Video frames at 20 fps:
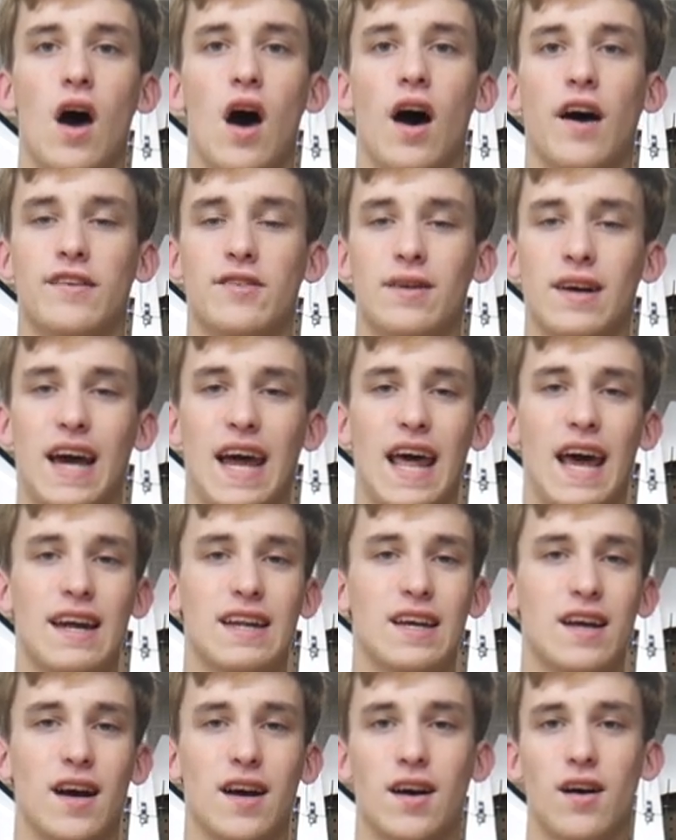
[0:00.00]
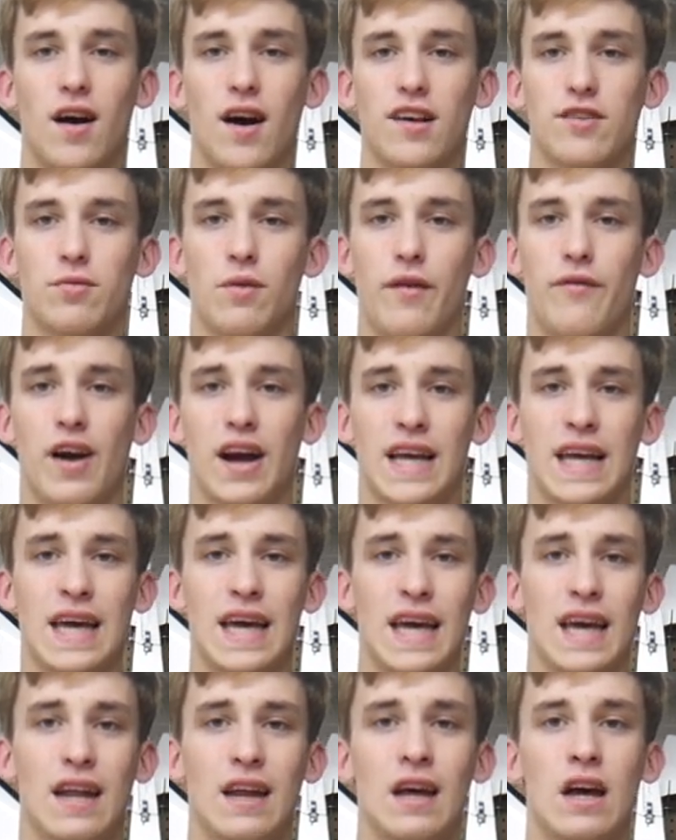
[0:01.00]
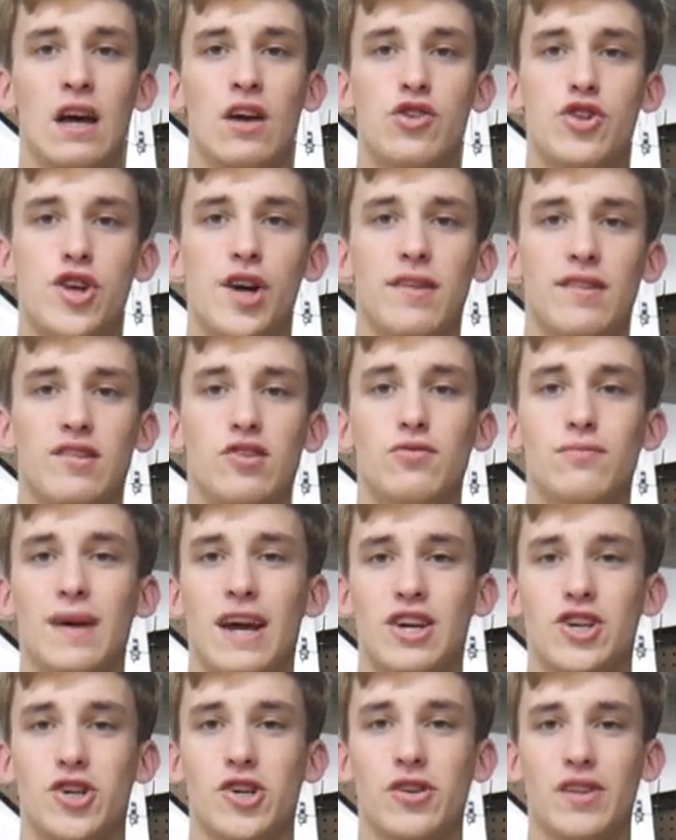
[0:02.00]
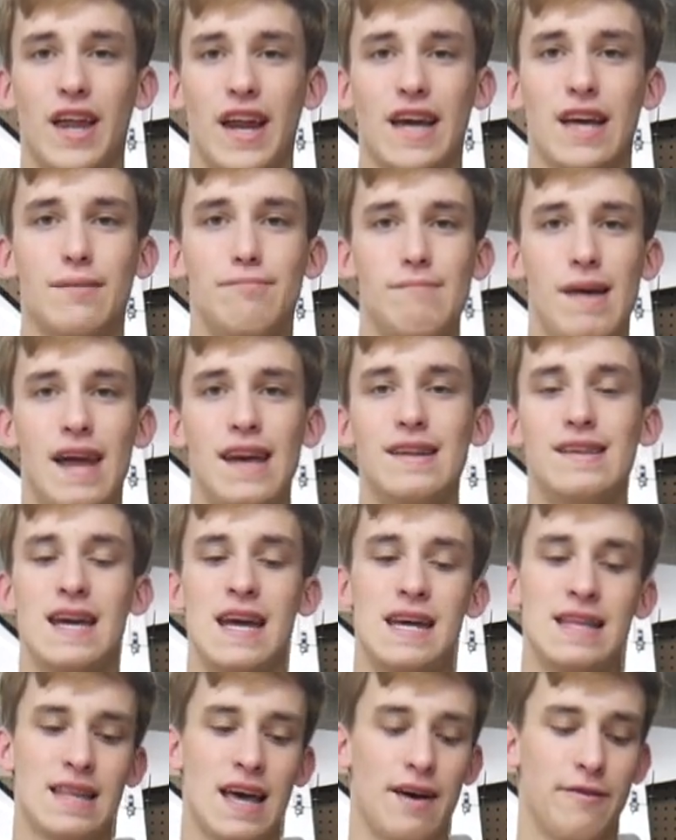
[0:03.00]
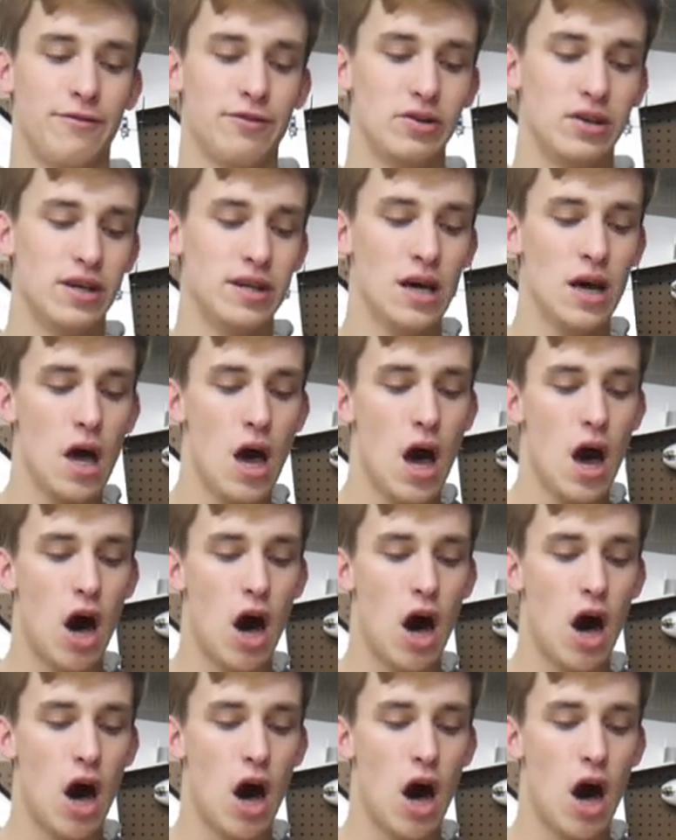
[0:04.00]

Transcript: Uh, so I kind of had to cut costs wherever I can just to make sure that I can maintain that fleet.